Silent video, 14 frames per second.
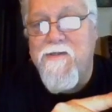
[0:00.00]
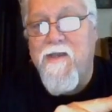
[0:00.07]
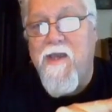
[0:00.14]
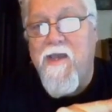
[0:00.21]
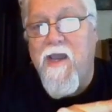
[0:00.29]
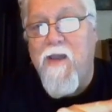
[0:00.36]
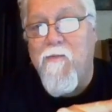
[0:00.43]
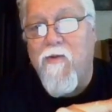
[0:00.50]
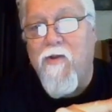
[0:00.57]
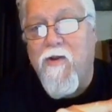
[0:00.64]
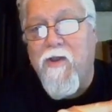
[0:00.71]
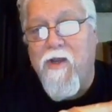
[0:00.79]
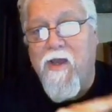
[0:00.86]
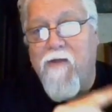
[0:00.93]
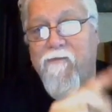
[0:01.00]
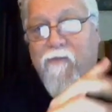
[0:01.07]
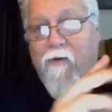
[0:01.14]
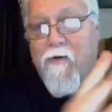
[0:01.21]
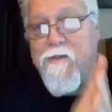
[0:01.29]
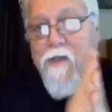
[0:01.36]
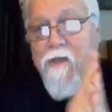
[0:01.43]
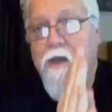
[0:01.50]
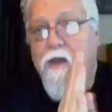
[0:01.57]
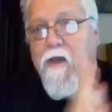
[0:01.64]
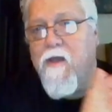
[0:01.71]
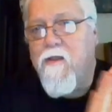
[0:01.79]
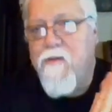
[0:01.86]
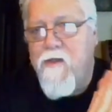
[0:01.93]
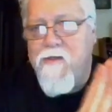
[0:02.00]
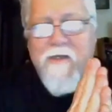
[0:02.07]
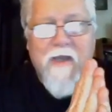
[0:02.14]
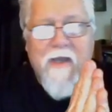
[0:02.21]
is the game we're looking at first. This